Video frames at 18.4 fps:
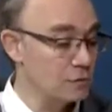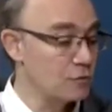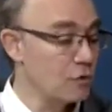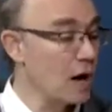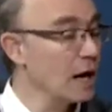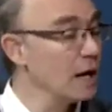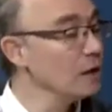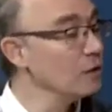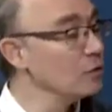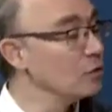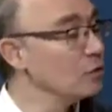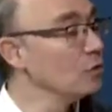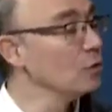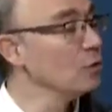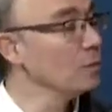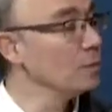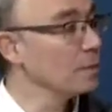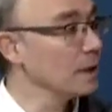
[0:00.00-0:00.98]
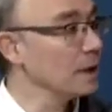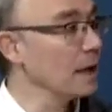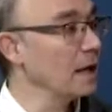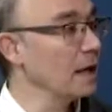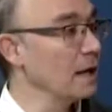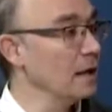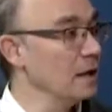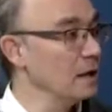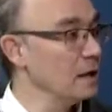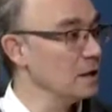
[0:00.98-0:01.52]
trying to
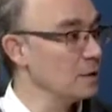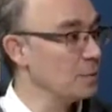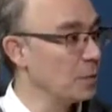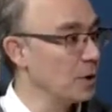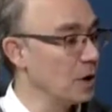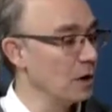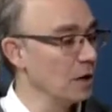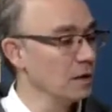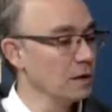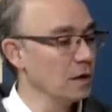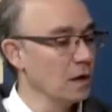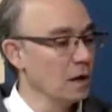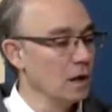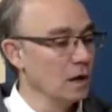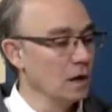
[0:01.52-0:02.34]
play its part.